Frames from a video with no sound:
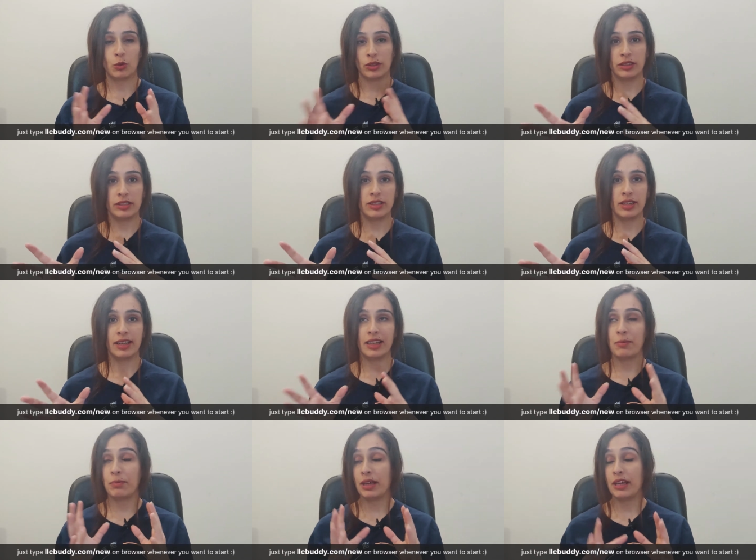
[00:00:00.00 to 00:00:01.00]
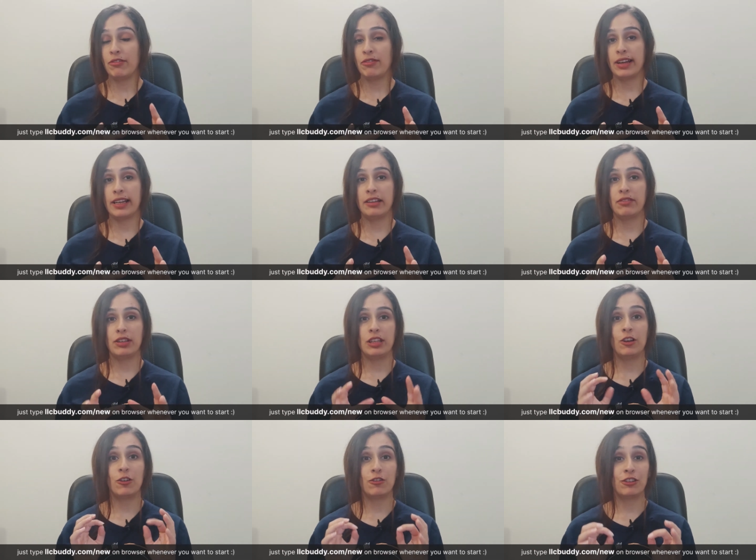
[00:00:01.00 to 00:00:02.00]
with the state and pay a filing
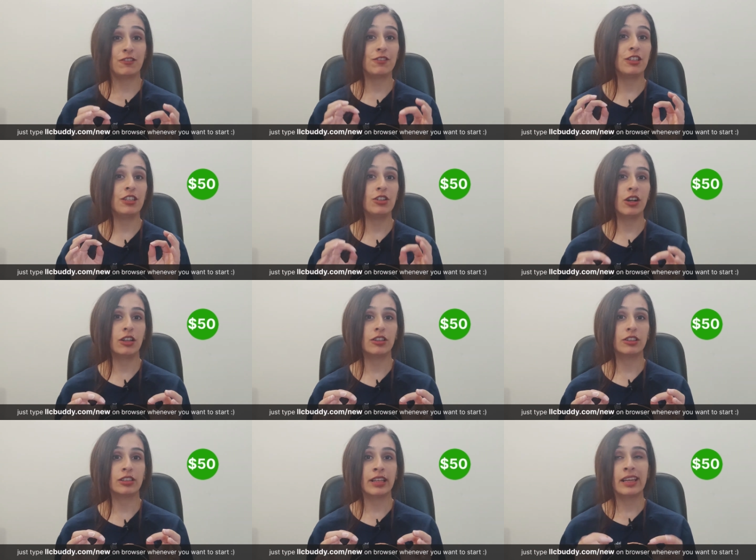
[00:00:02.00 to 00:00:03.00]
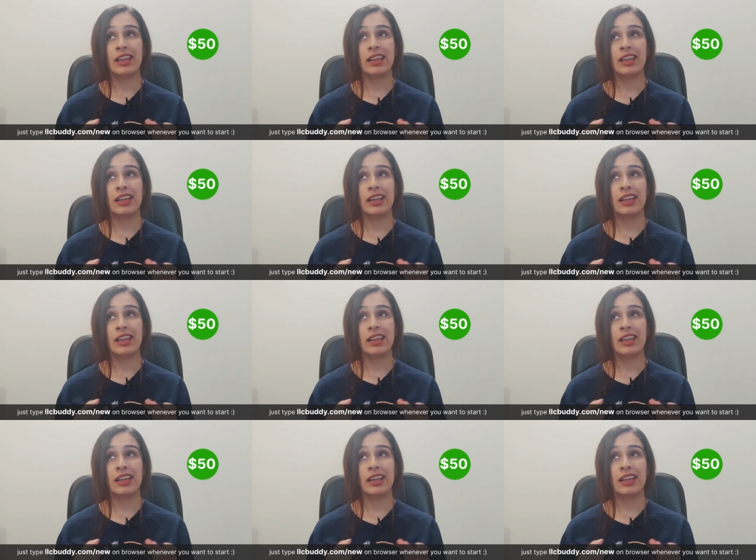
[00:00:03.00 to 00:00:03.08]
fee of $50.